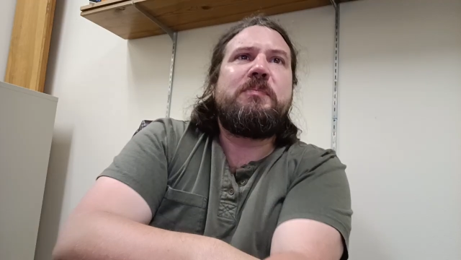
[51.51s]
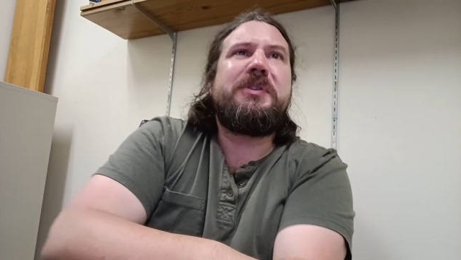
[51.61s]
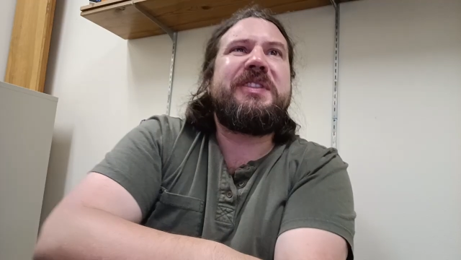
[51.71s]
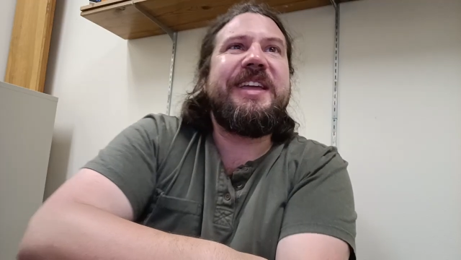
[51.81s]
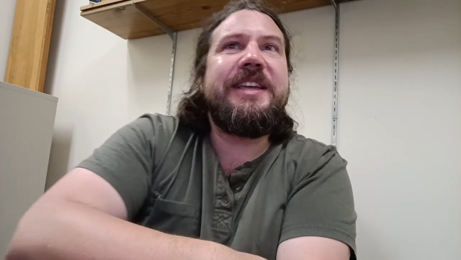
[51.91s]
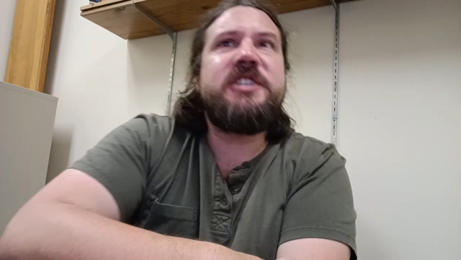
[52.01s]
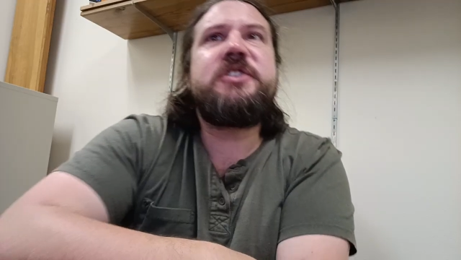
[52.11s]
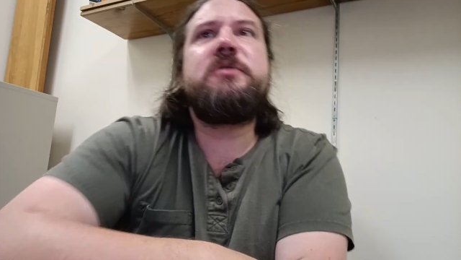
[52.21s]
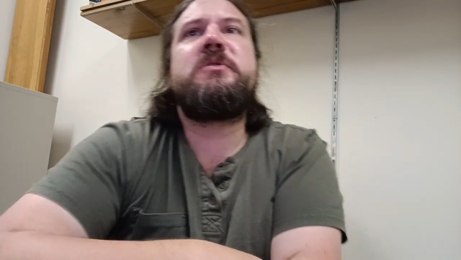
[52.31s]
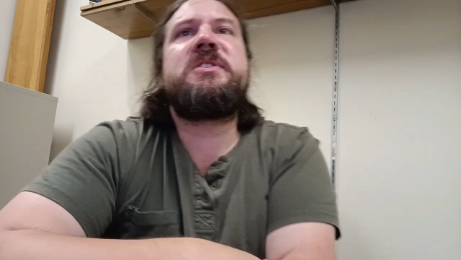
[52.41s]
but the
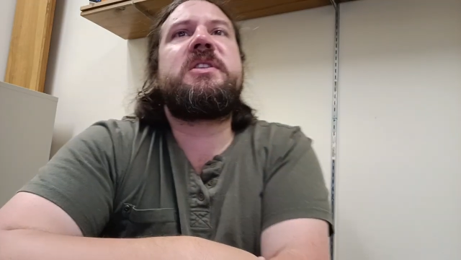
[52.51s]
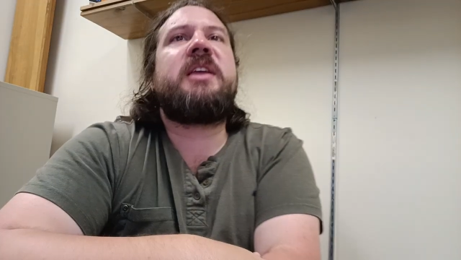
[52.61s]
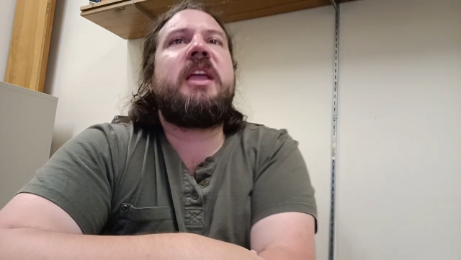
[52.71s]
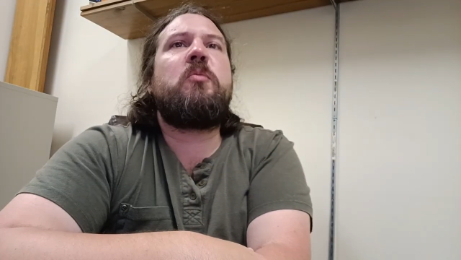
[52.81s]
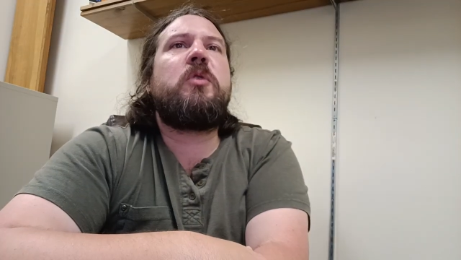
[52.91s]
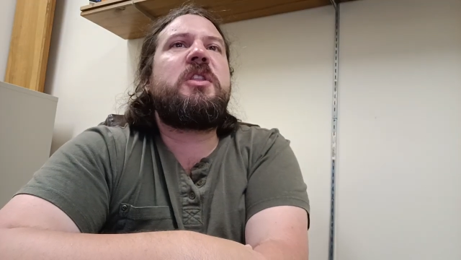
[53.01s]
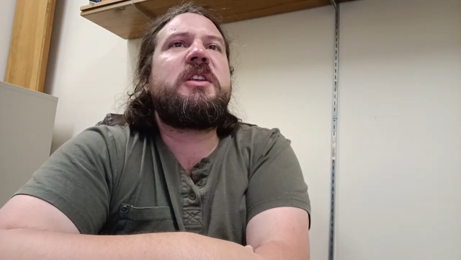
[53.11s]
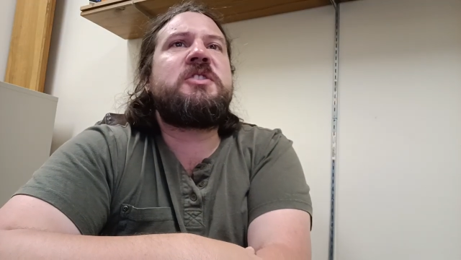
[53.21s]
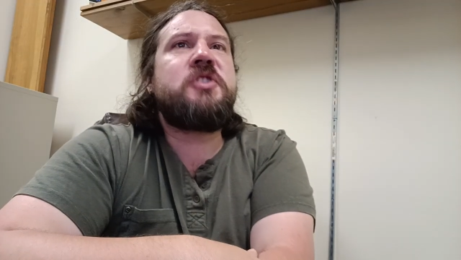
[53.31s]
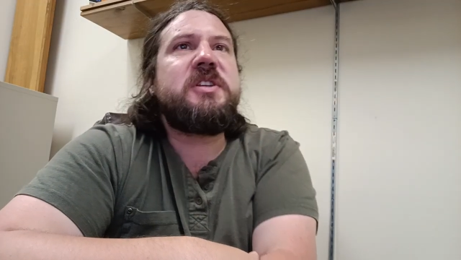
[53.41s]
issues that came with
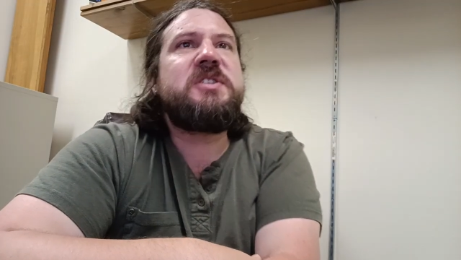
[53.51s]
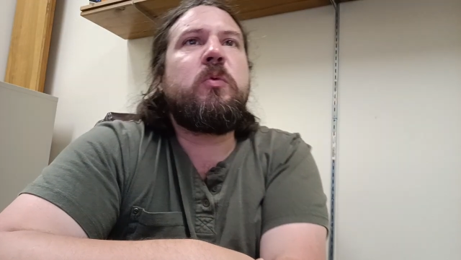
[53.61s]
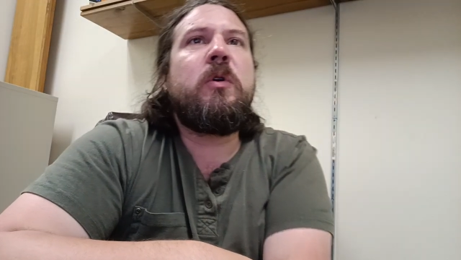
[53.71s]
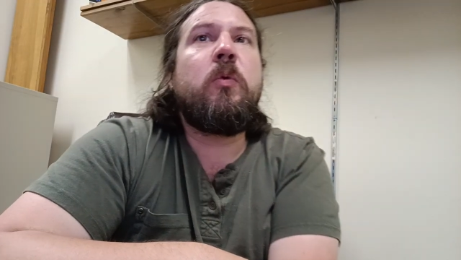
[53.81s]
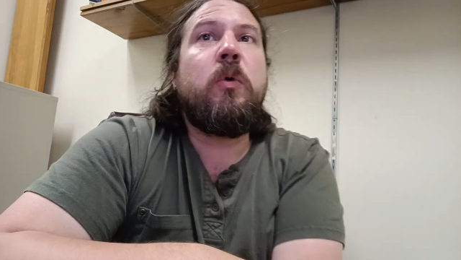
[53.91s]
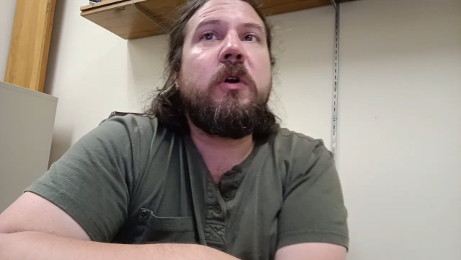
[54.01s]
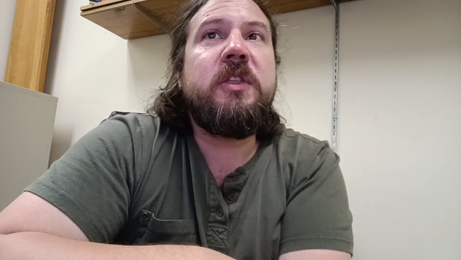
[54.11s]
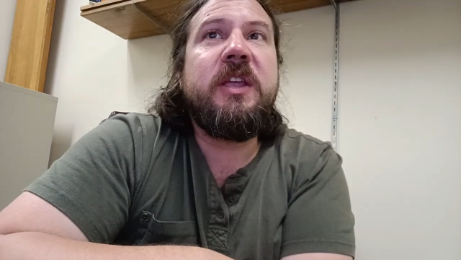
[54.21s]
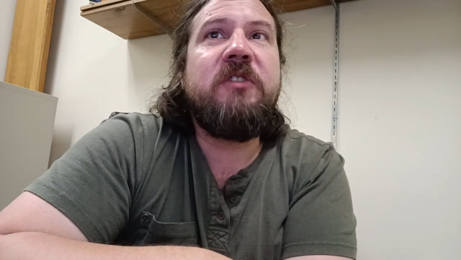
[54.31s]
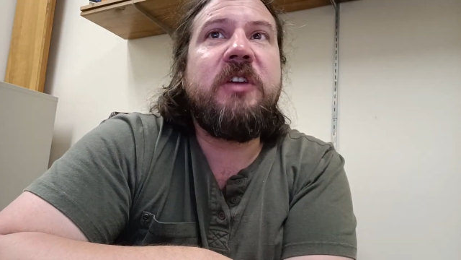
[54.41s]
it just weren't
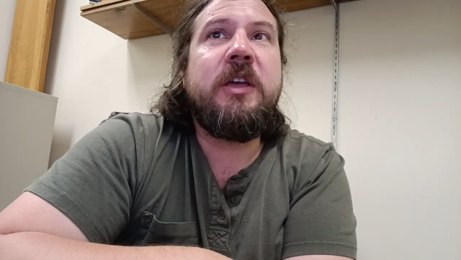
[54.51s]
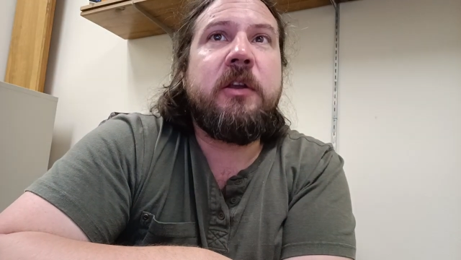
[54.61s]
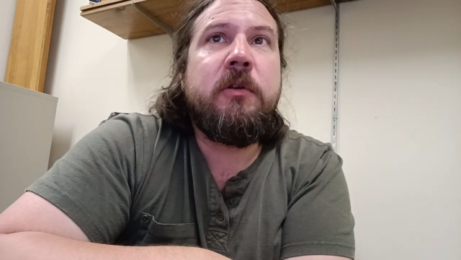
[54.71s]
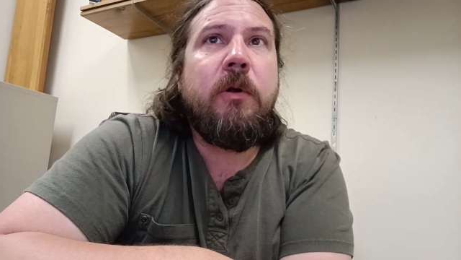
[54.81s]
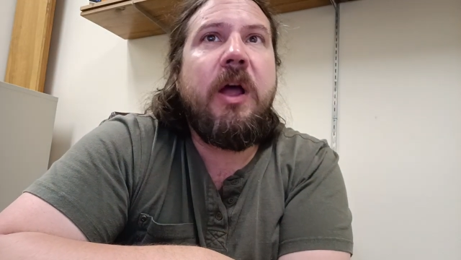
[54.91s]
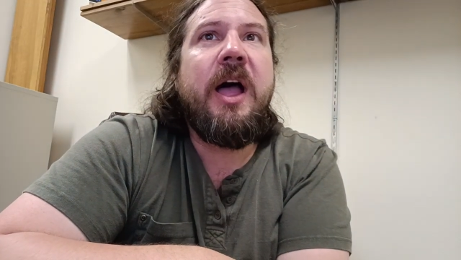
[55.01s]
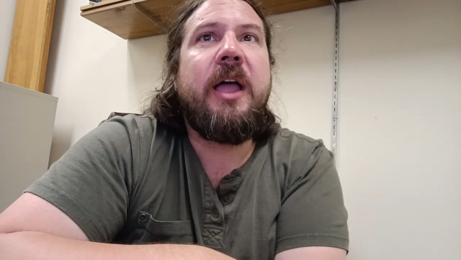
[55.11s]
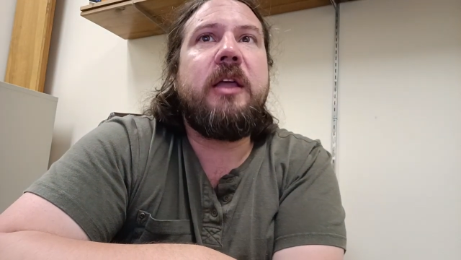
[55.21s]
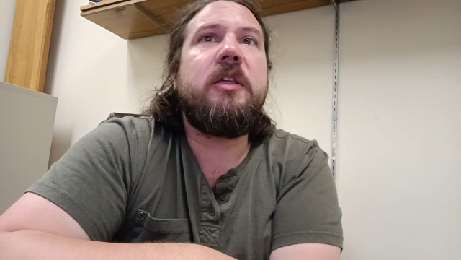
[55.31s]
worth giving it a try.